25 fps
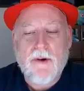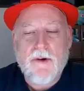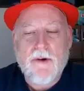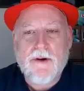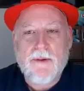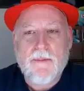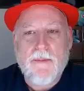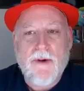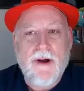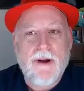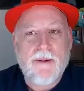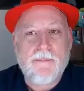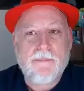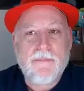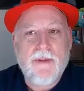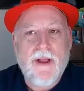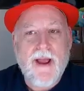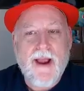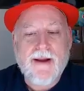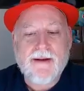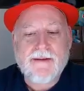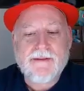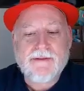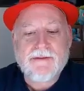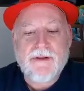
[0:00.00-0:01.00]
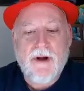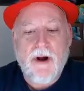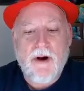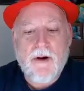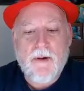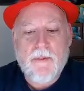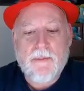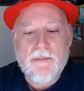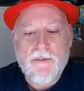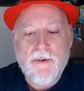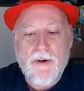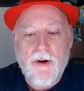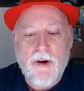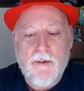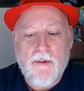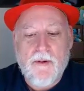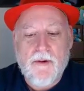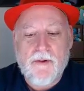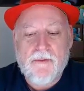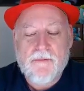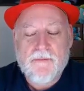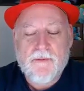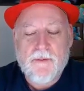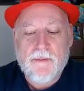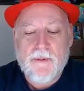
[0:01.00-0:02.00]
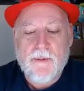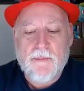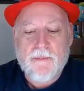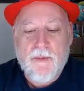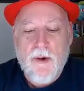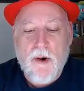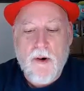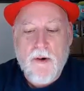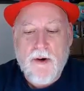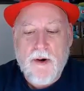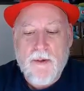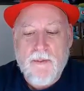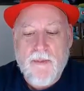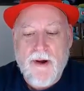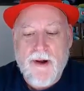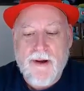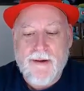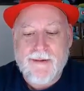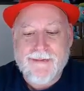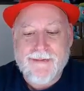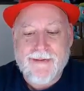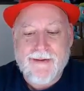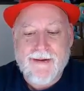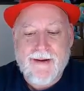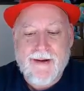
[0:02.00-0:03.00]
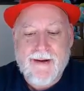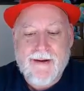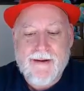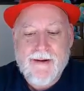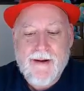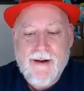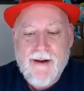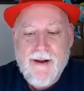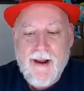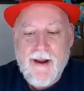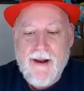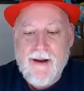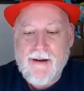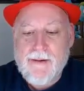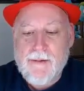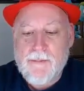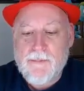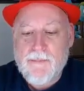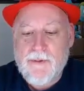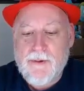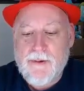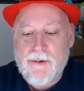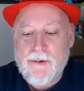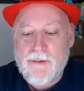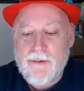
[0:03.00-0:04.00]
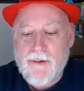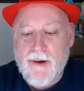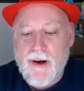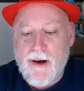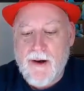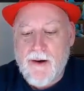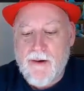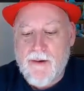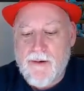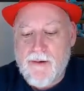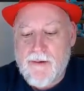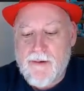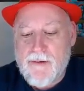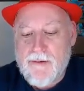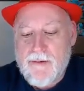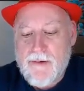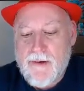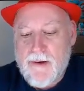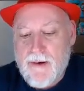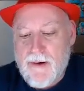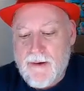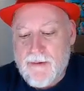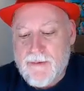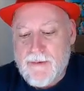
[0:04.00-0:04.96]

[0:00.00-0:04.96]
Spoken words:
Pokemon Black Star promo from the Pokemon League, a computer error.